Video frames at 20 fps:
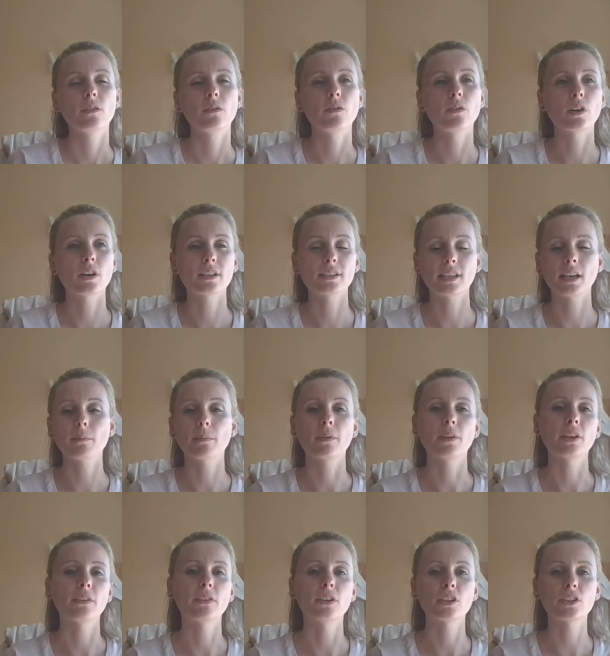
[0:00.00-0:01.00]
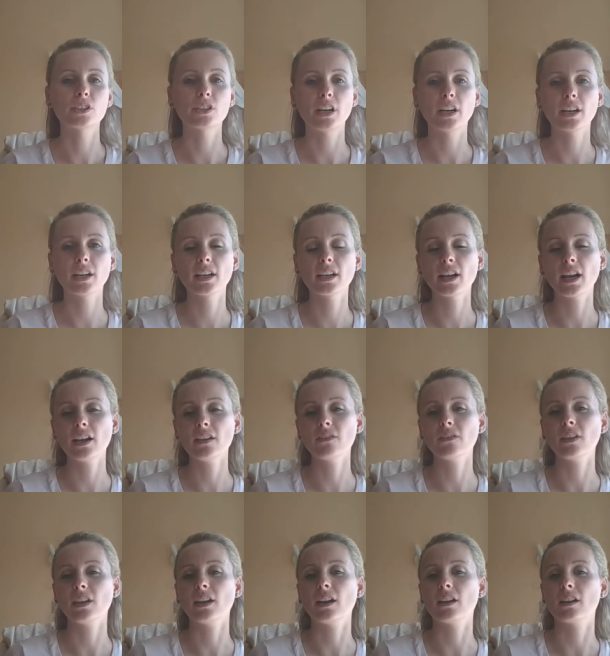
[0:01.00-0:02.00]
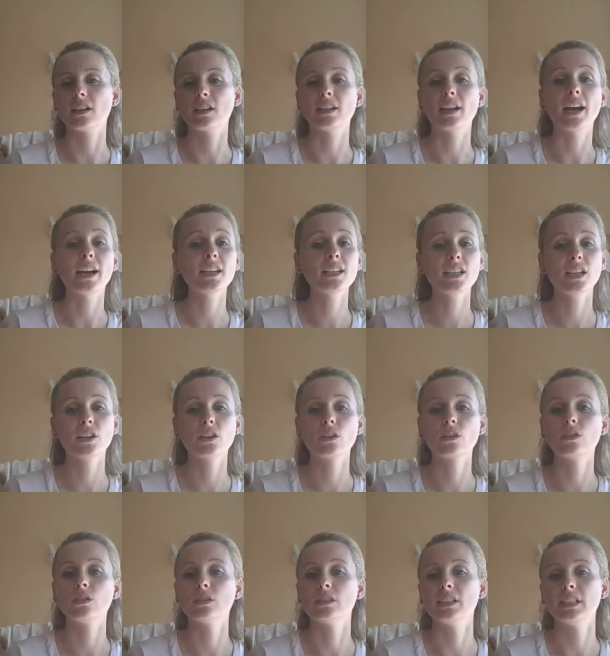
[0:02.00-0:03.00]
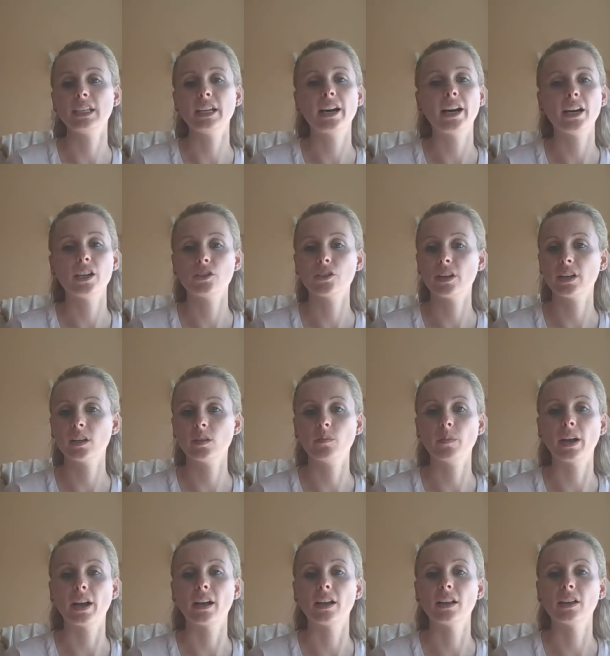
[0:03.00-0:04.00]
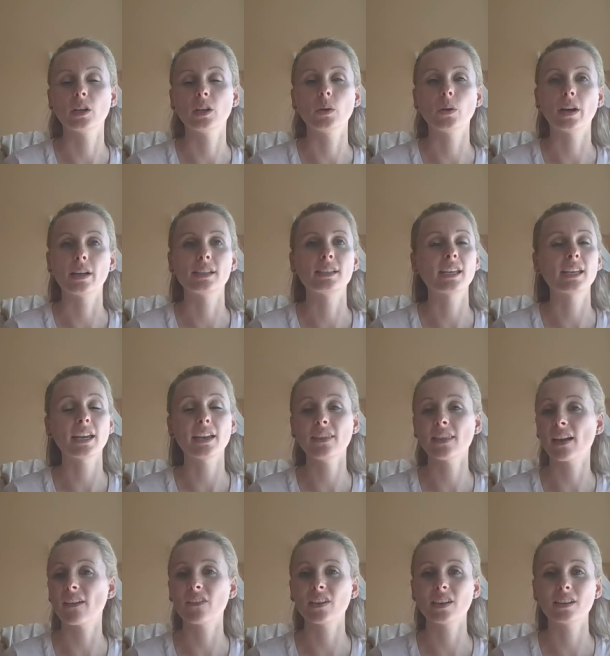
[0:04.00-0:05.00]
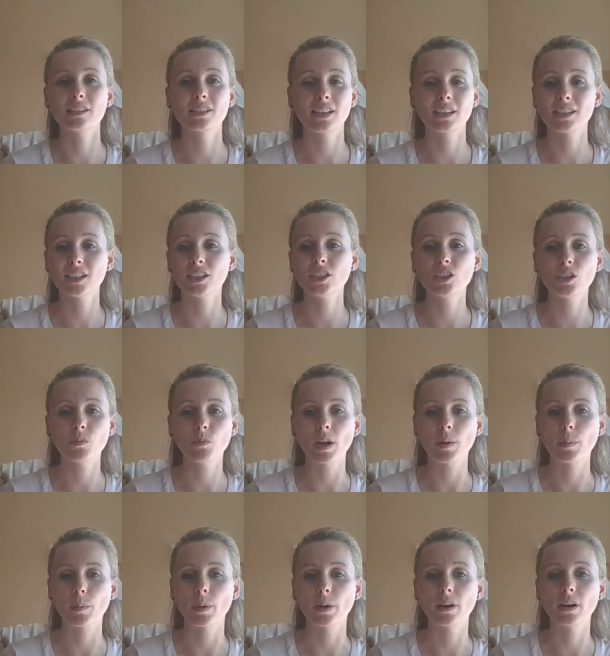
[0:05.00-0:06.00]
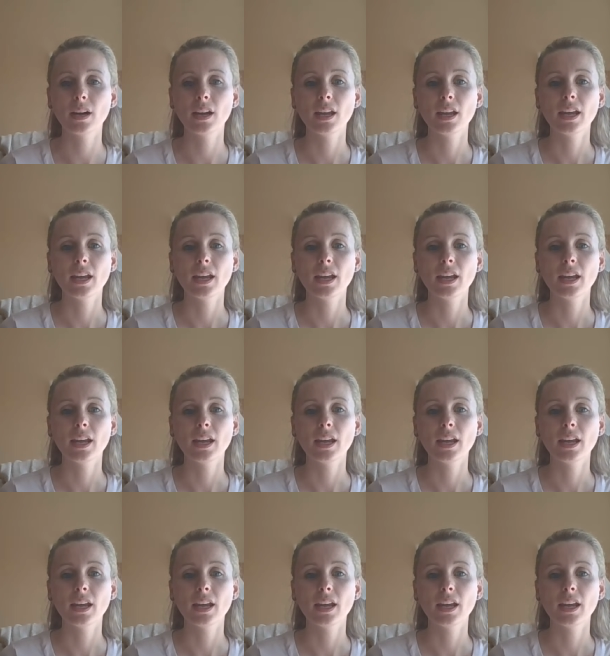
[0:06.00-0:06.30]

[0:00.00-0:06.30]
For example, if you're starting an IV on a 90-year-old dehydrated male who has skin that feels like tissue paper,